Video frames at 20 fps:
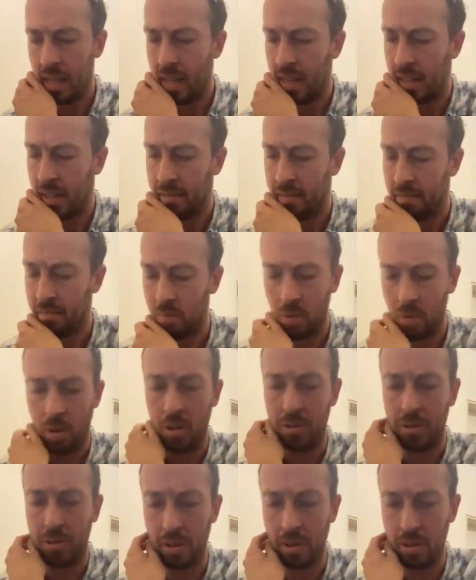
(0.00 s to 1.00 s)
were
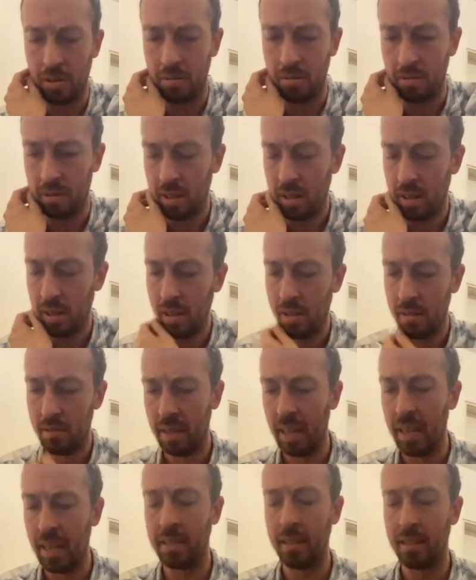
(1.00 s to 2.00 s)
also
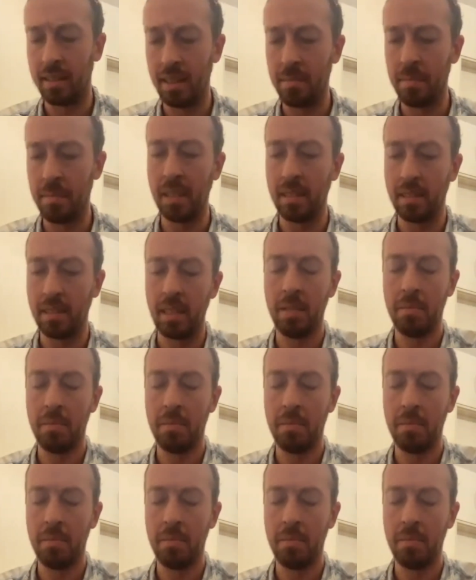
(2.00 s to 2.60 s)
anti-Semites.